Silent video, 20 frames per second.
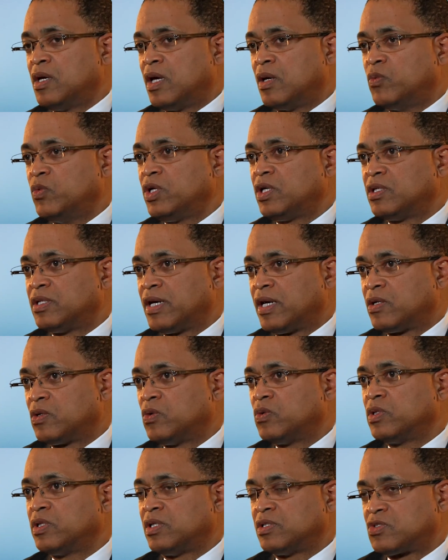and we can not
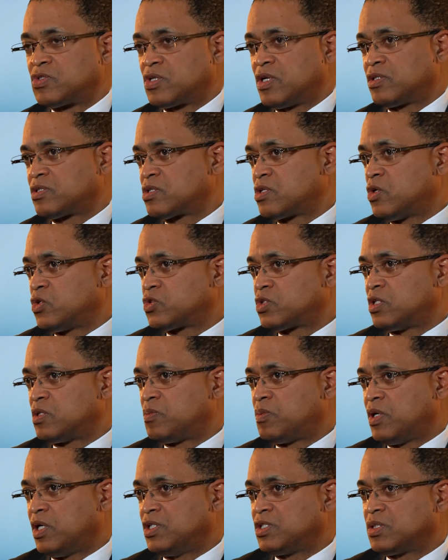only assess those to the
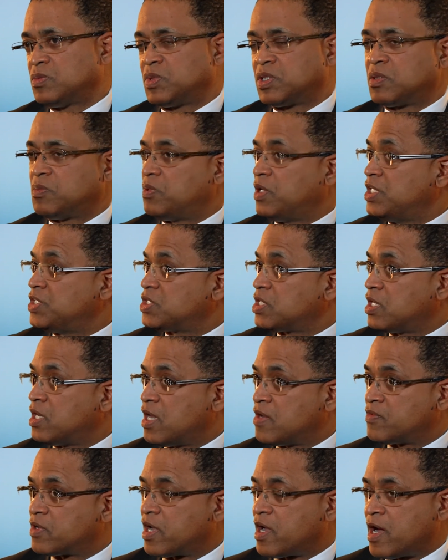patient, but the patient can
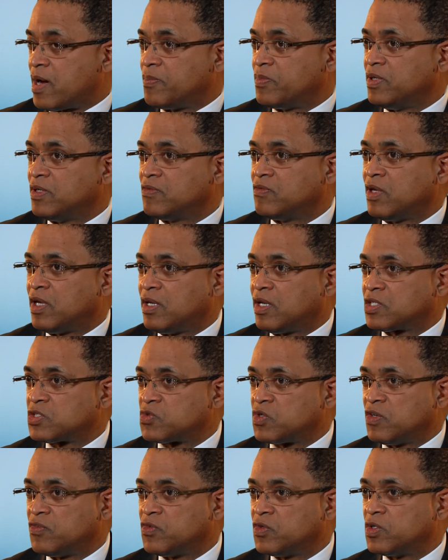have a copy of that
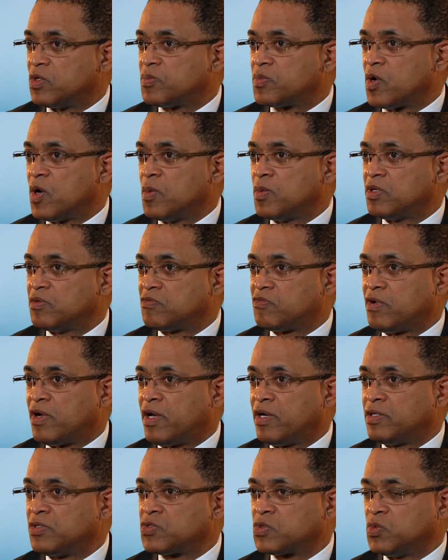X-ray for their permanent
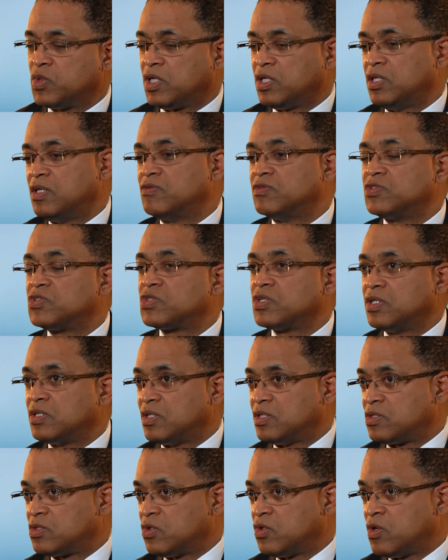files. We can even send
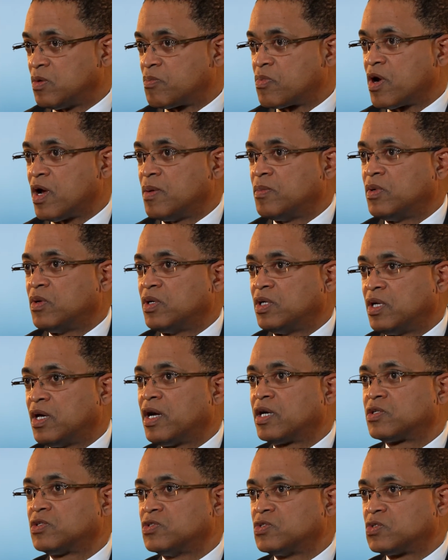it to their primary
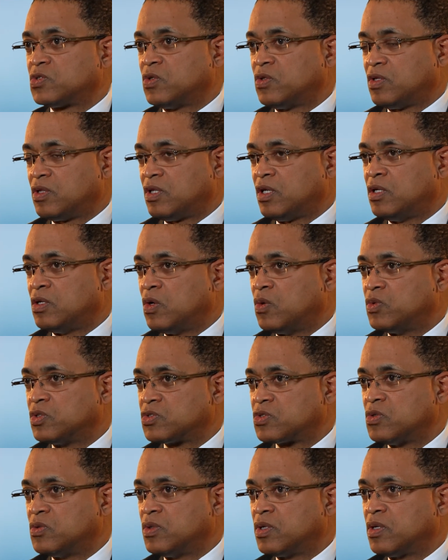doctor so that they know
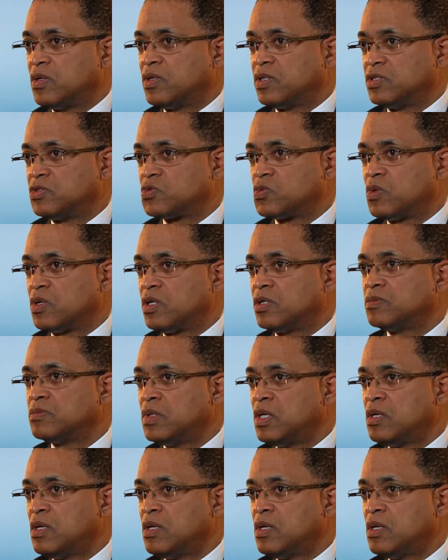what's going on as well.